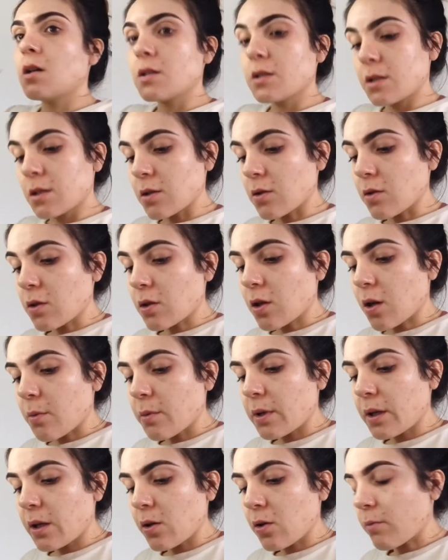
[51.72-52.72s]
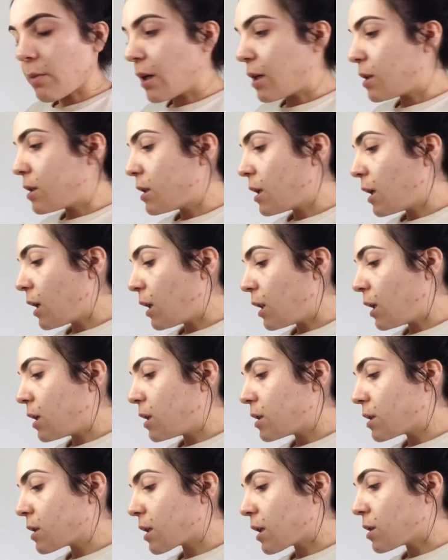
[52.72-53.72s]
still accommodate all my daily
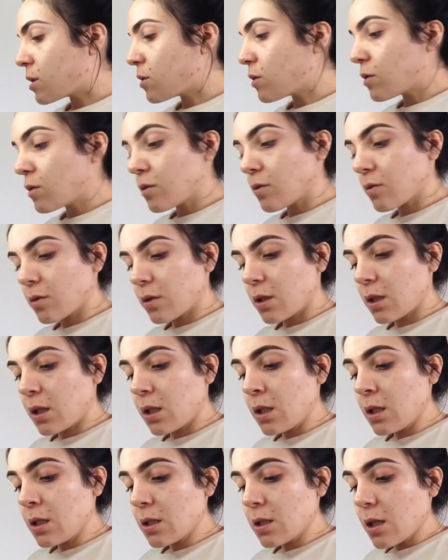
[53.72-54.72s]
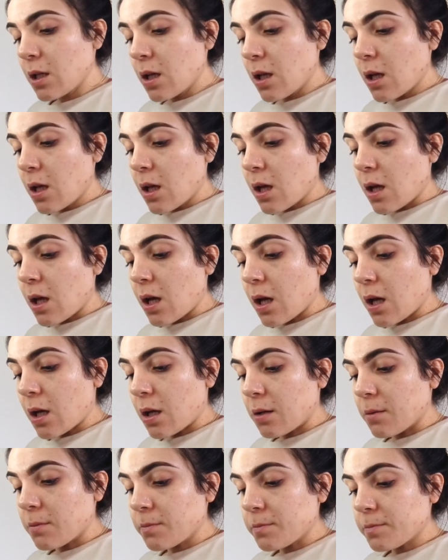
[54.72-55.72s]
schedule things.
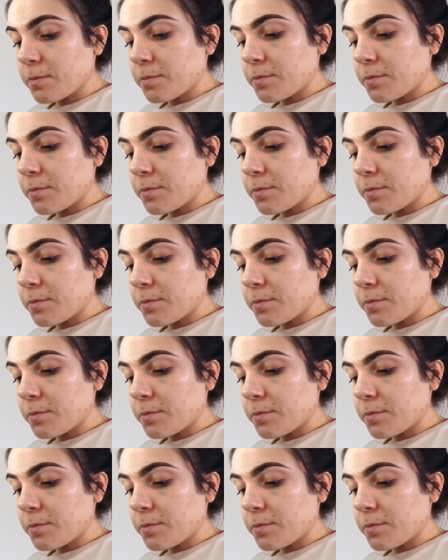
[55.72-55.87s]
Um,